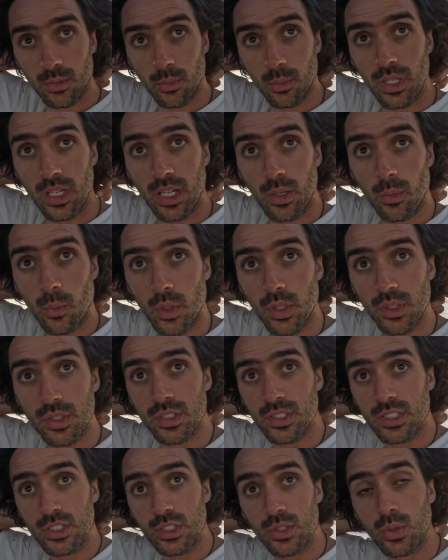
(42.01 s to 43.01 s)
the way I
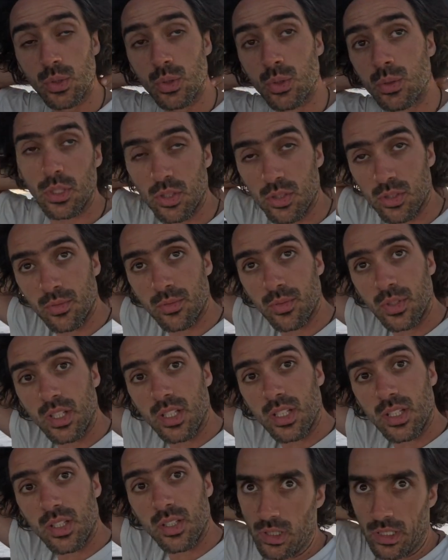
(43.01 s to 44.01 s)
wanted it to because of
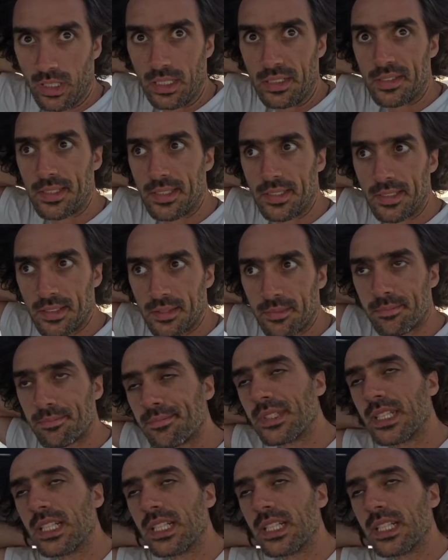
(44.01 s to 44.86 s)
the hurricane season.